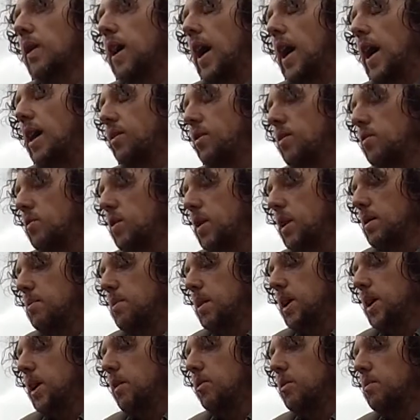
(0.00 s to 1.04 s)
hasn't really
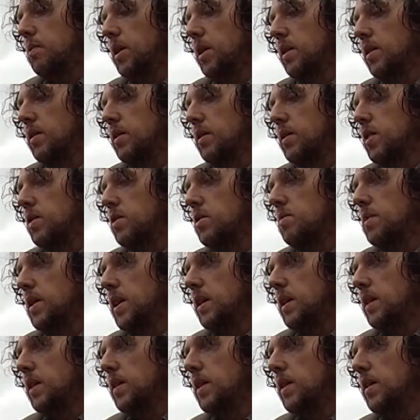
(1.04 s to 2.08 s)
been covered by the news
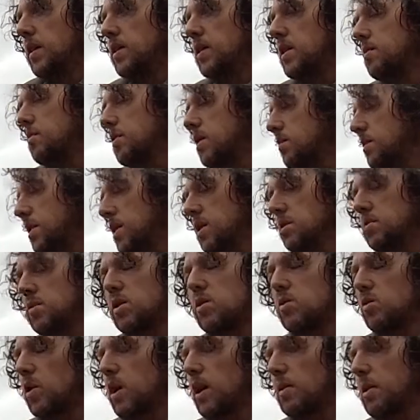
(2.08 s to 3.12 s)
media, and there seems to be some
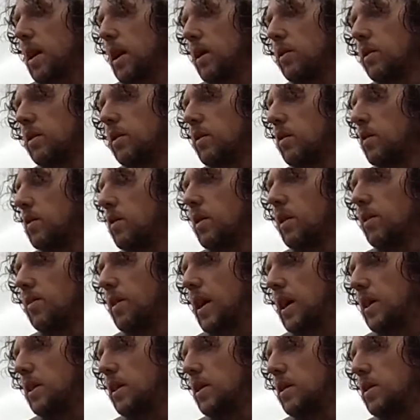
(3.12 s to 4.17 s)
story about the
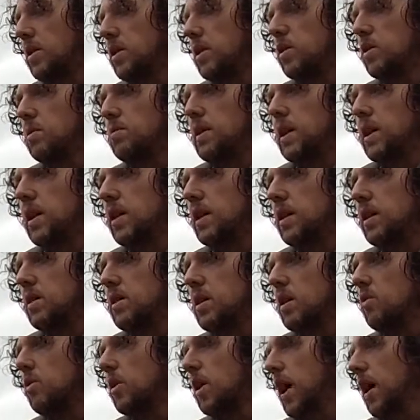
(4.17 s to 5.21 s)
fact that the news media
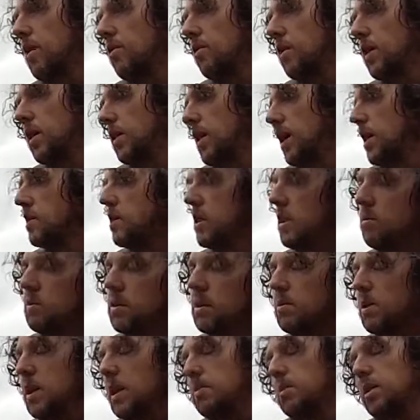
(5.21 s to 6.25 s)
don't cover it, and that seemed
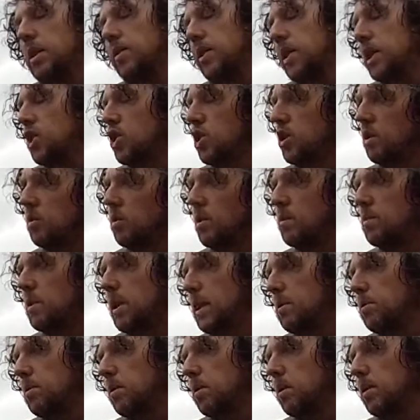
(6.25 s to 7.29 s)
to be a bit of an issue with
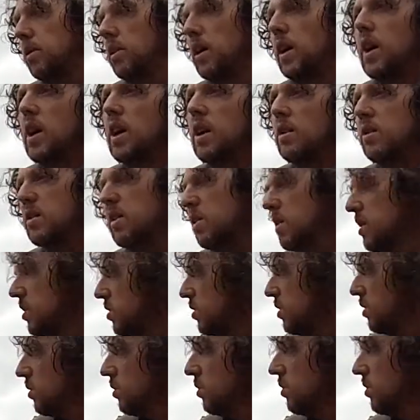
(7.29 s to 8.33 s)
people. And so I
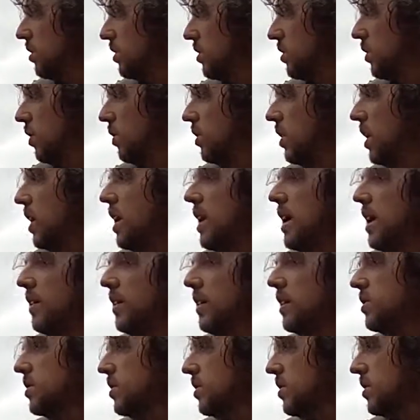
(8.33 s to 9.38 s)
just thought, that's odd. And
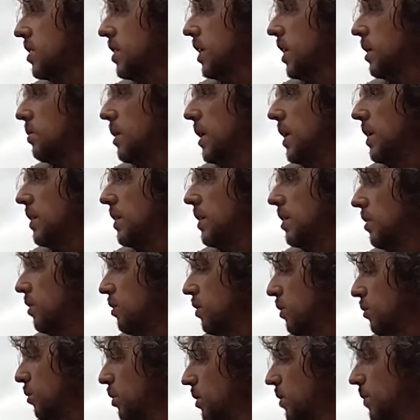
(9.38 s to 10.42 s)
then I started to think about it, and I
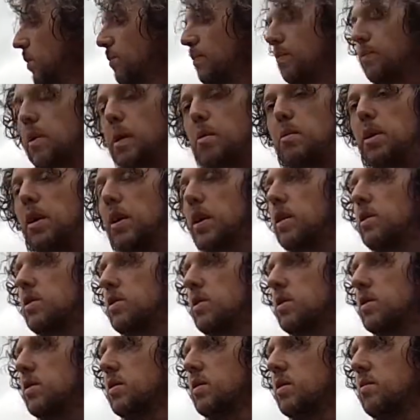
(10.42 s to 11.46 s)
thought, well, maybe I could
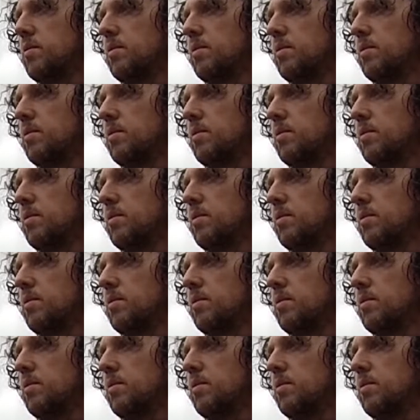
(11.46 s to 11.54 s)
just